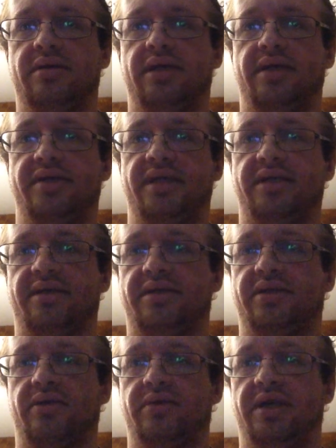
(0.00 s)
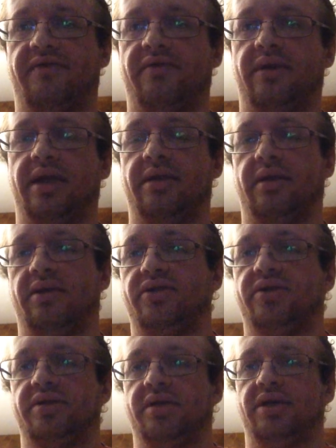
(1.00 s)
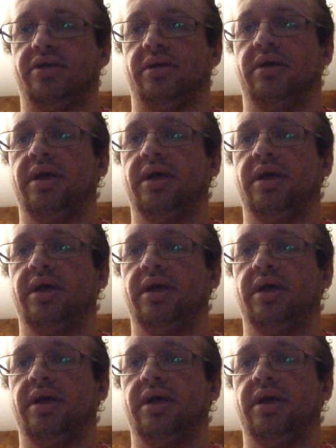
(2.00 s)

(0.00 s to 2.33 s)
each season's so different, and there's such a,